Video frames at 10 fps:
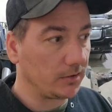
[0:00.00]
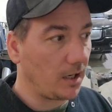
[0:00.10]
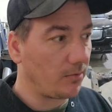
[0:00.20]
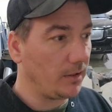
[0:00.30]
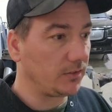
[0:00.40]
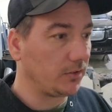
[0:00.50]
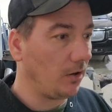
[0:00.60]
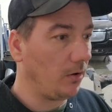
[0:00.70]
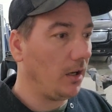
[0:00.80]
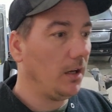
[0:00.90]
government.
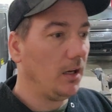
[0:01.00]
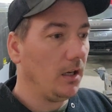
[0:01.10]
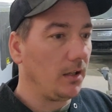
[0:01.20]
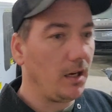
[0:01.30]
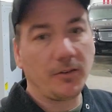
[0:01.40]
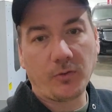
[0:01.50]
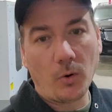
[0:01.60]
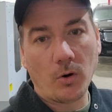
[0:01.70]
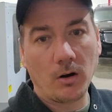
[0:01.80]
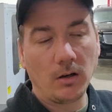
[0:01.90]
So
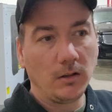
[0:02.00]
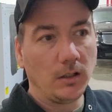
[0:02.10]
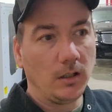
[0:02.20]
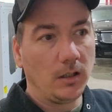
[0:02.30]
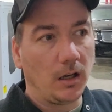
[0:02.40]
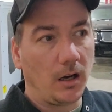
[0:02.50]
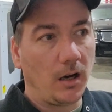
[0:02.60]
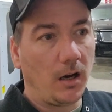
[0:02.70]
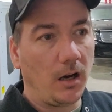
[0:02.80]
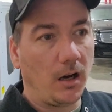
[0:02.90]
therefore,
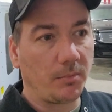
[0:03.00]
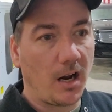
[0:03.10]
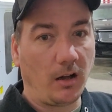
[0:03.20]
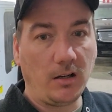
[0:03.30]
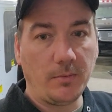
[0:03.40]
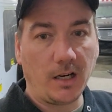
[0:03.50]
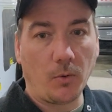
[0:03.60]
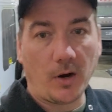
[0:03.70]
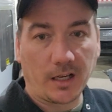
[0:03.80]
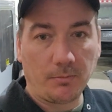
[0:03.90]
uh, I'm kind of limited
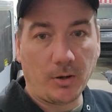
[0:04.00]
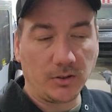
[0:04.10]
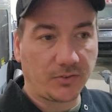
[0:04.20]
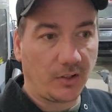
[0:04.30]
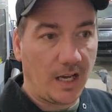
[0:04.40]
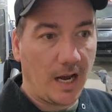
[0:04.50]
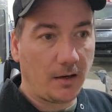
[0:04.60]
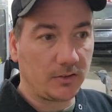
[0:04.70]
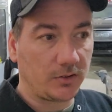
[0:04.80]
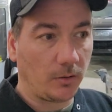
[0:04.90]
on what I can post for
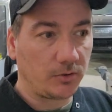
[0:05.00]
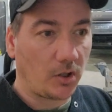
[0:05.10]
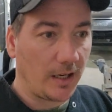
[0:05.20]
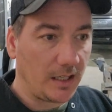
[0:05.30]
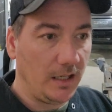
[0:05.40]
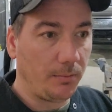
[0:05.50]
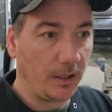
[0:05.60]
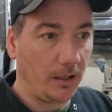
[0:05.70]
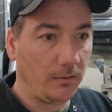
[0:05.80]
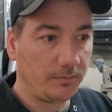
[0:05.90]
that. So I'm trying to keep
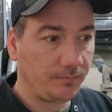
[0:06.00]
it